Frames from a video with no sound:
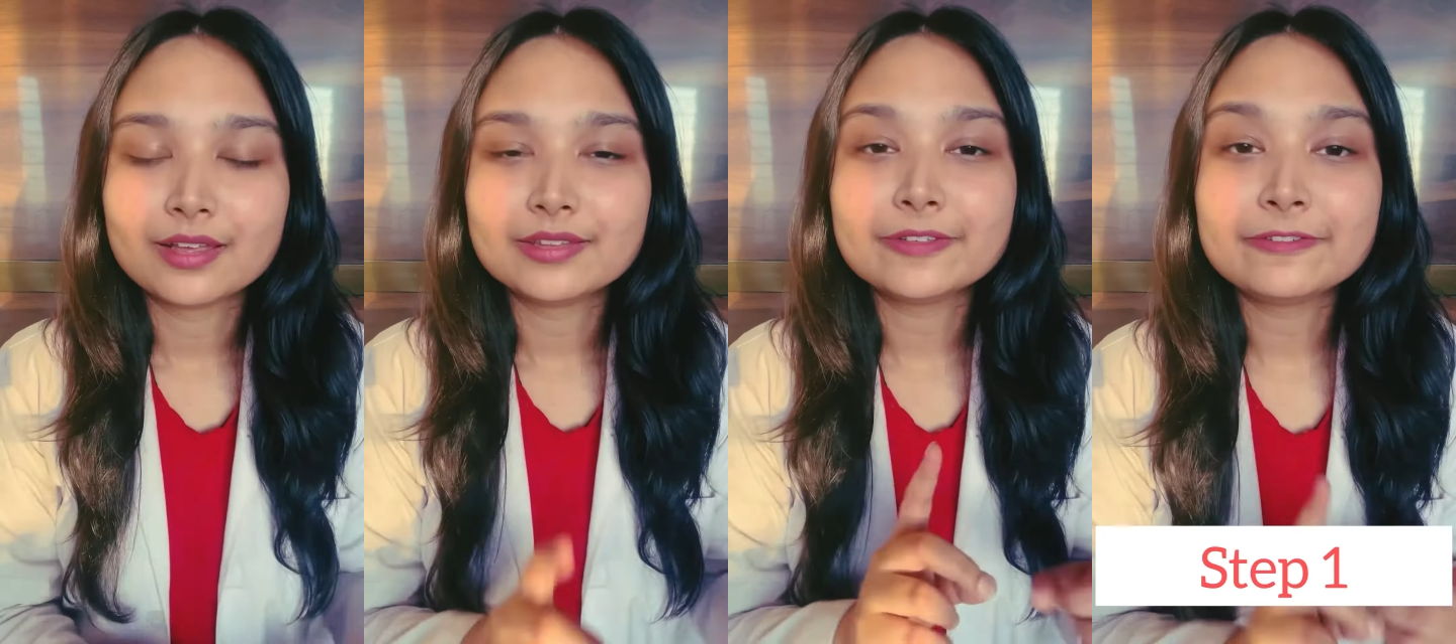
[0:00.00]

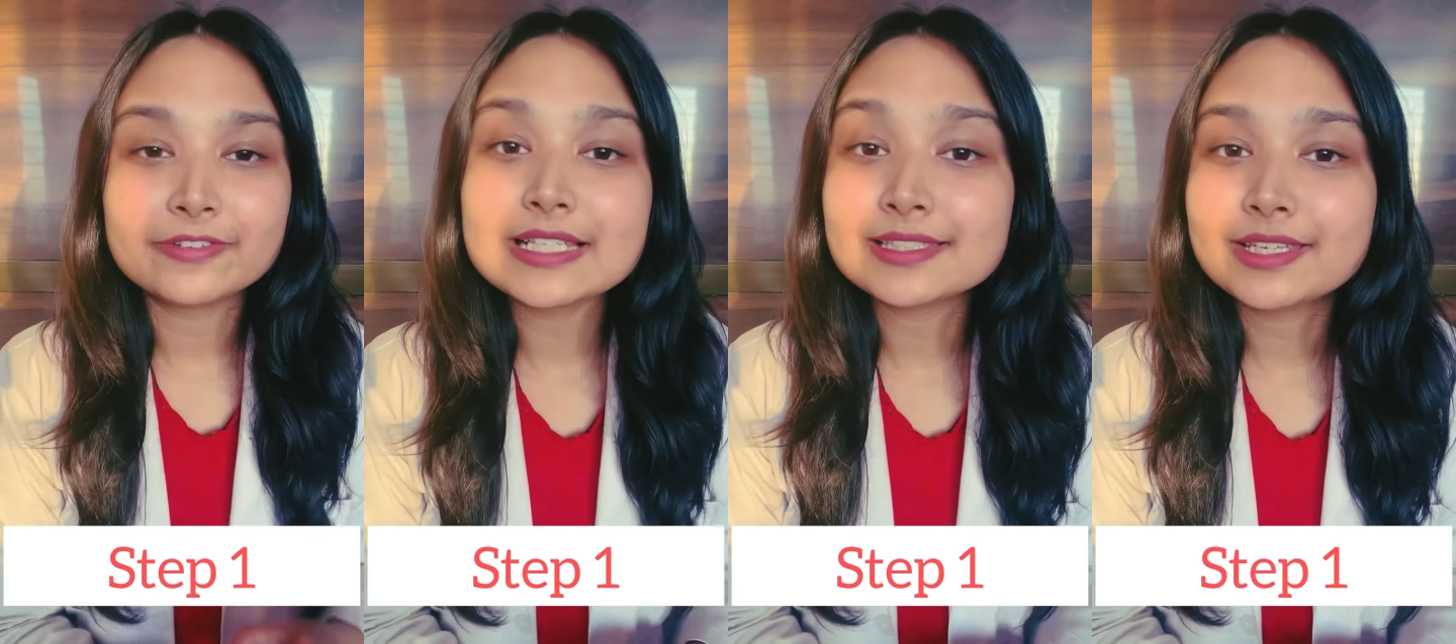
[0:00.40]
The
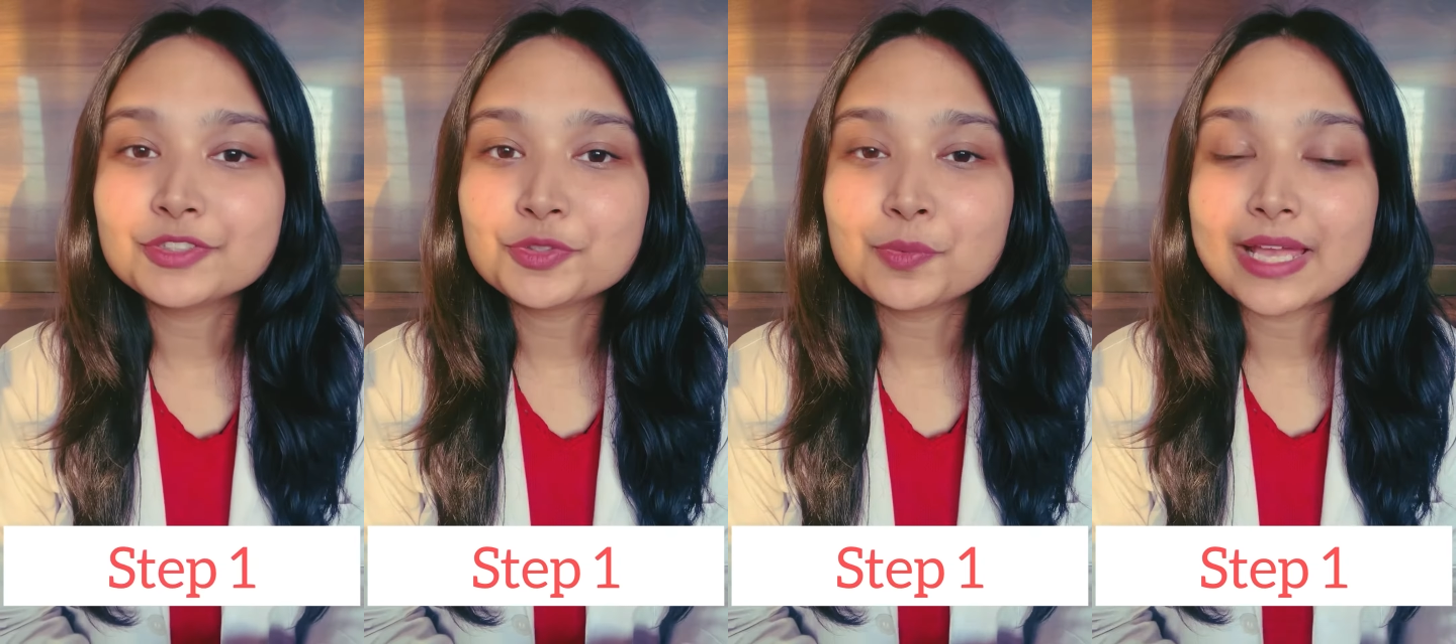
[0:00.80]
first thing to
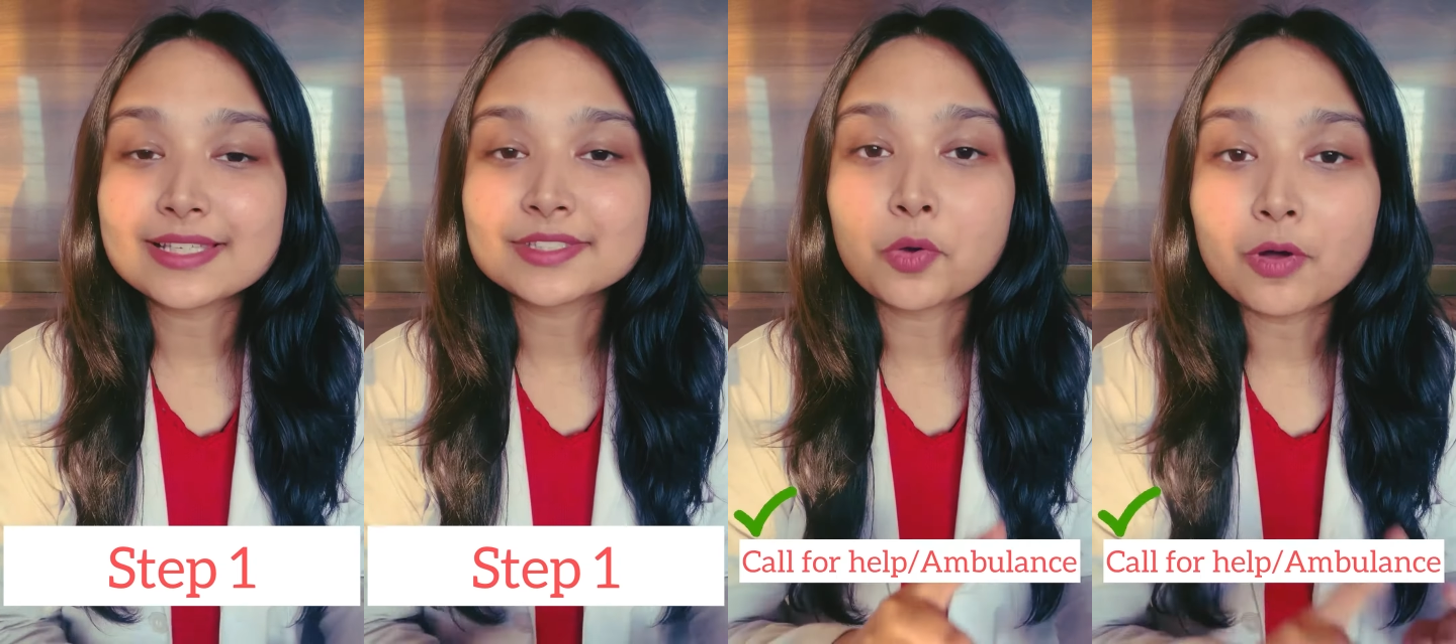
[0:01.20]
do
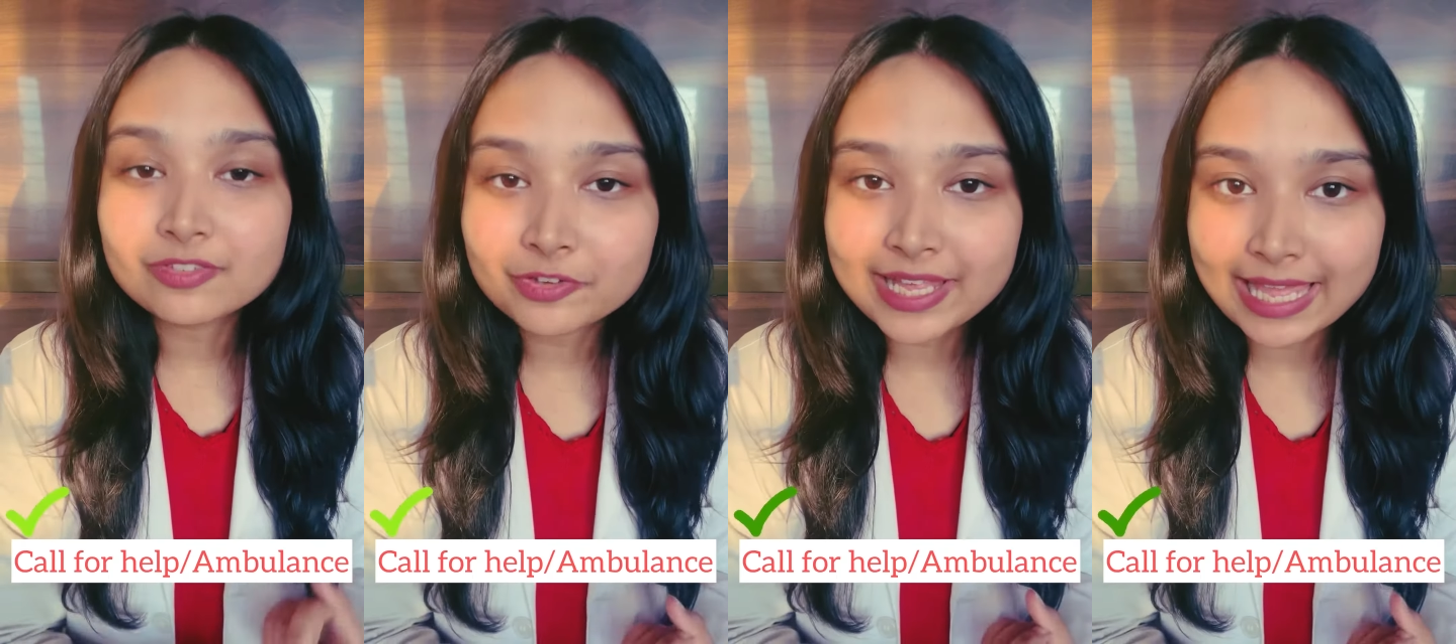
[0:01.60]
is call
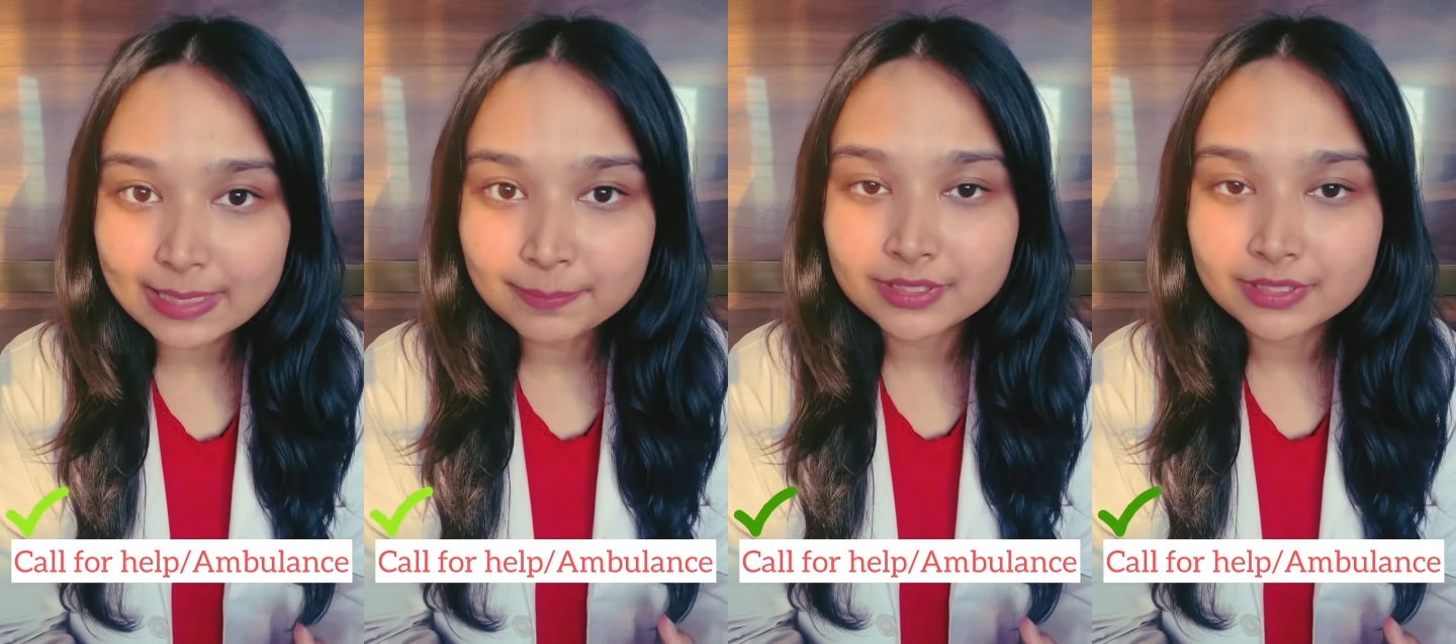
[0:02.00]
for help,